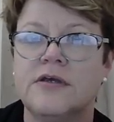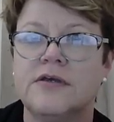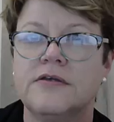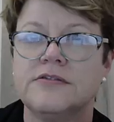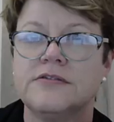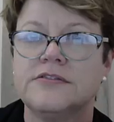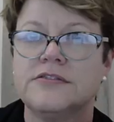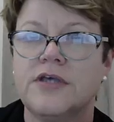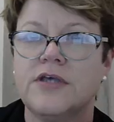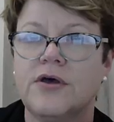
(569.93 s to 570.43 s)

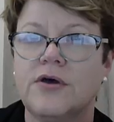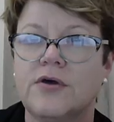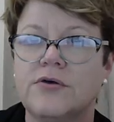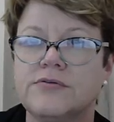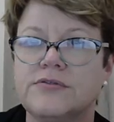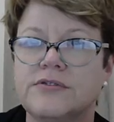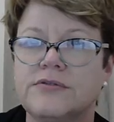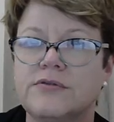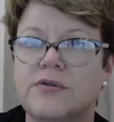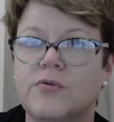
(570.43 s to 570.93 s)
So
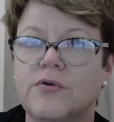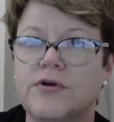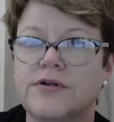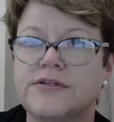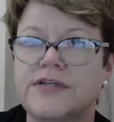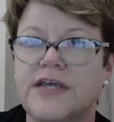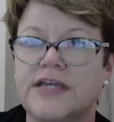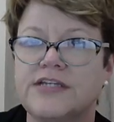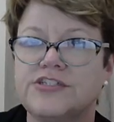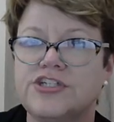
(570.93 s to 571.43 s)
the word
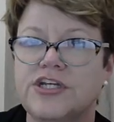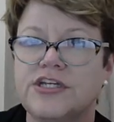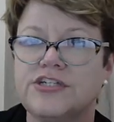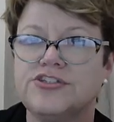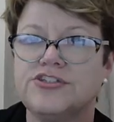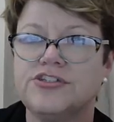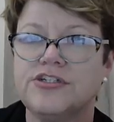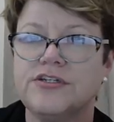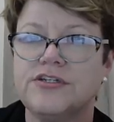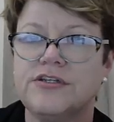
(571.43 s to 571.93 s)

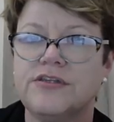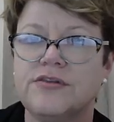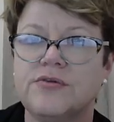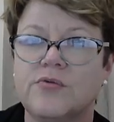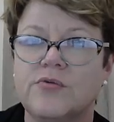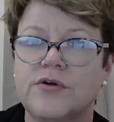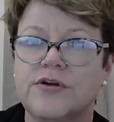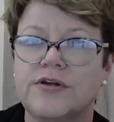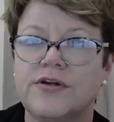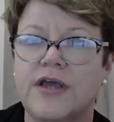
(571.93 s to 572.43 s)
digestion and the
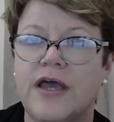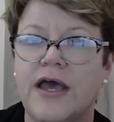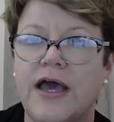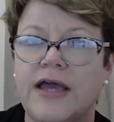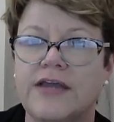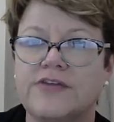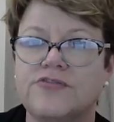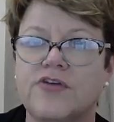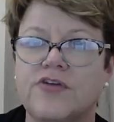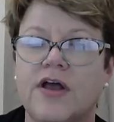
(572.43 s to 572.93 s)
word
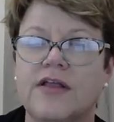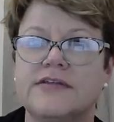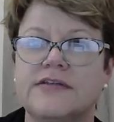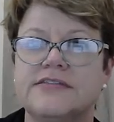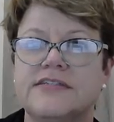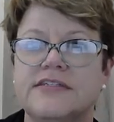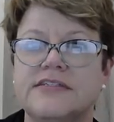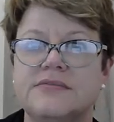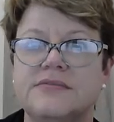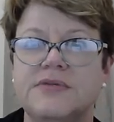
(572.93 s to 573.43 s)

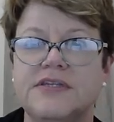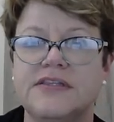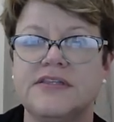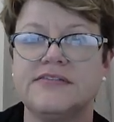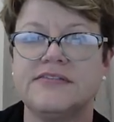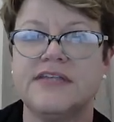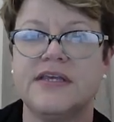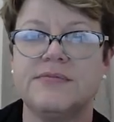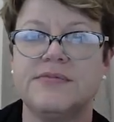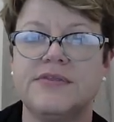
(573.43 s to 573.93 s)
hydrolysis mean the
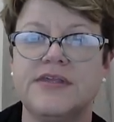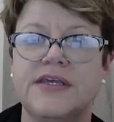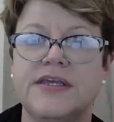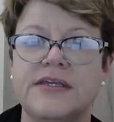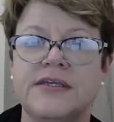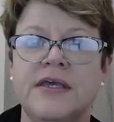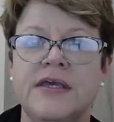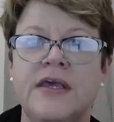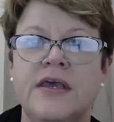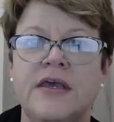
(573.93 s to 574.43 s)
same
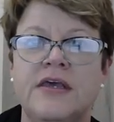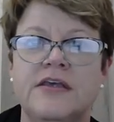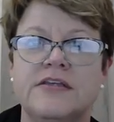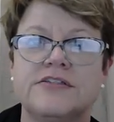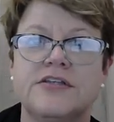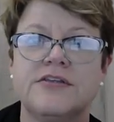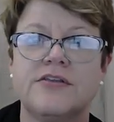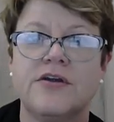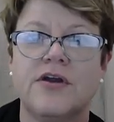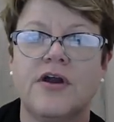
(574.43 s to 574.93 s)
thing.
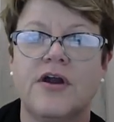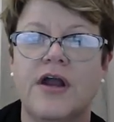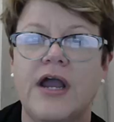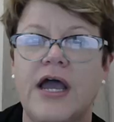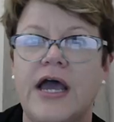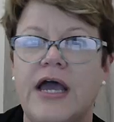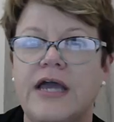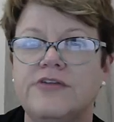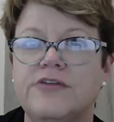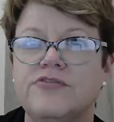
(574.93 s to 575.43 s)
So there are
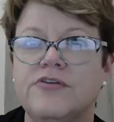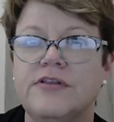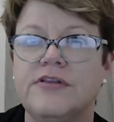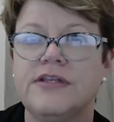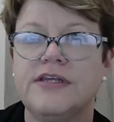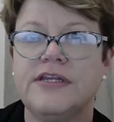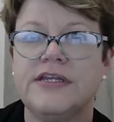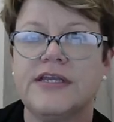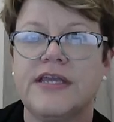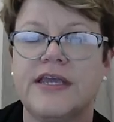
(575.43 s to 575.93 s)

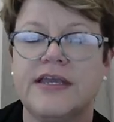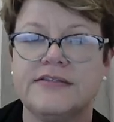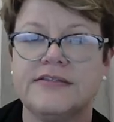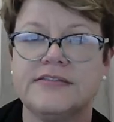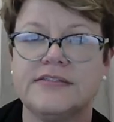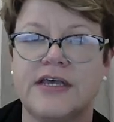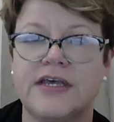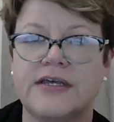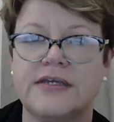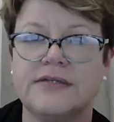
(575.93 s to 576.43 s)
hydrolytic
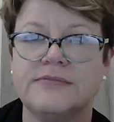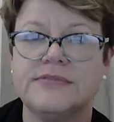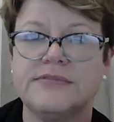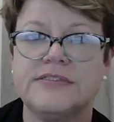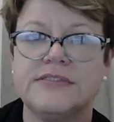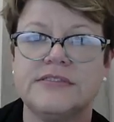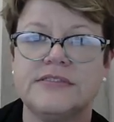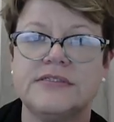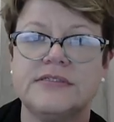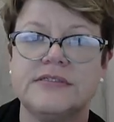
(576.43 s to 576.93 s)

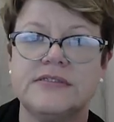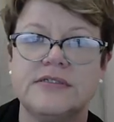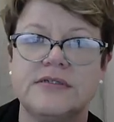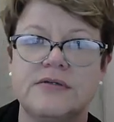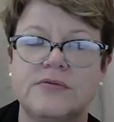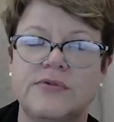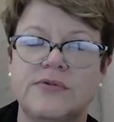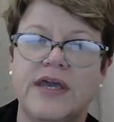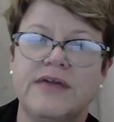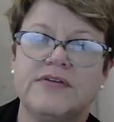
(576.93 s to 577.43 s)
enzymes.
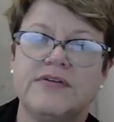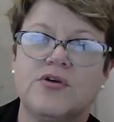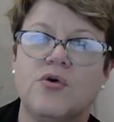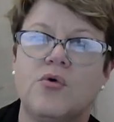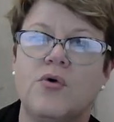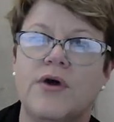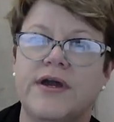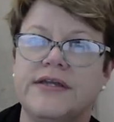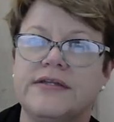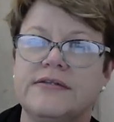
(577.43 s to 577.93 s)
We haven't
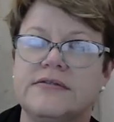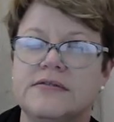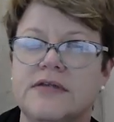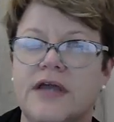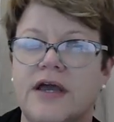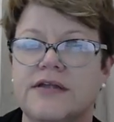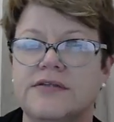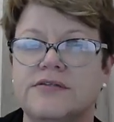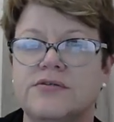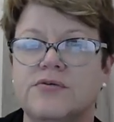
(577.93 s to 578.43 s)
quite
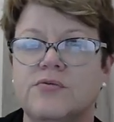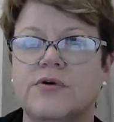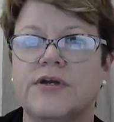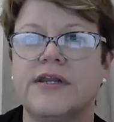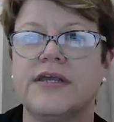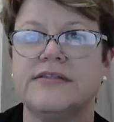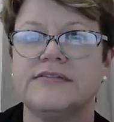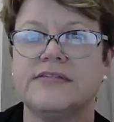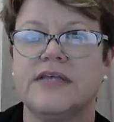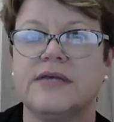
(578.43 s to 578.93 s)
gotten to what
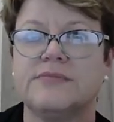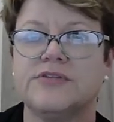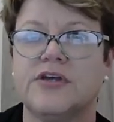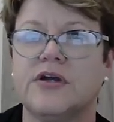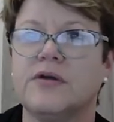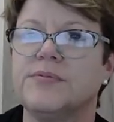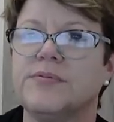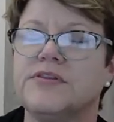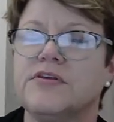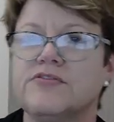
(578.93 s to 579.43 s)
enzymes
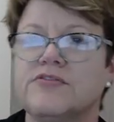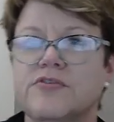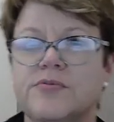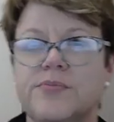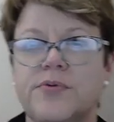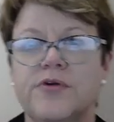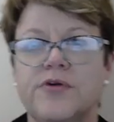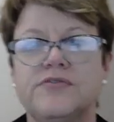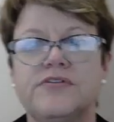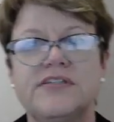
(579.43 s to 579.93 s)
are, but those are
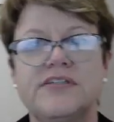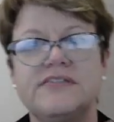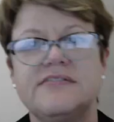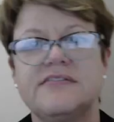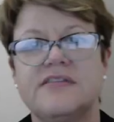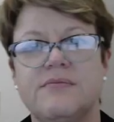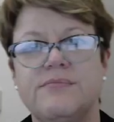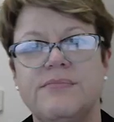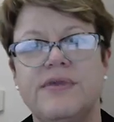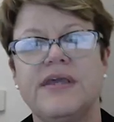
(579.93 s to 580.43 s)
proteins
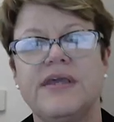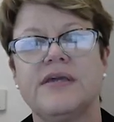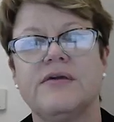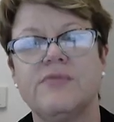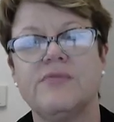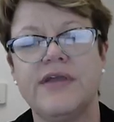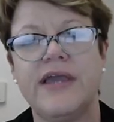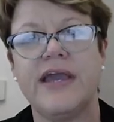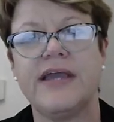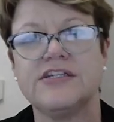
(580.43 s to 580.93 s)
that make
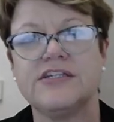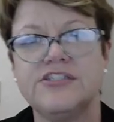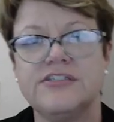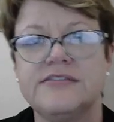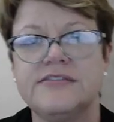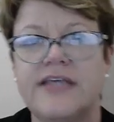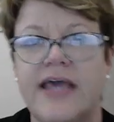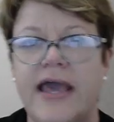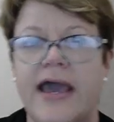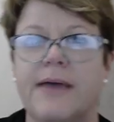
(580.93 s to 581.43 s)

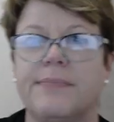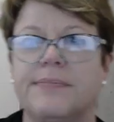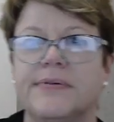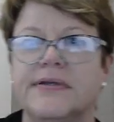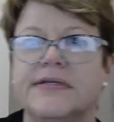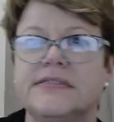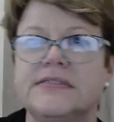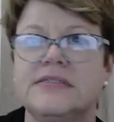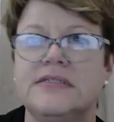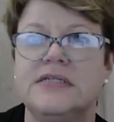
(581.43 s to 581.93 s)
reactions
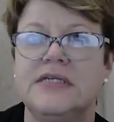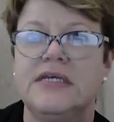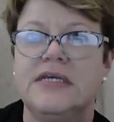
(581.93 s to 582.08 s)
happen.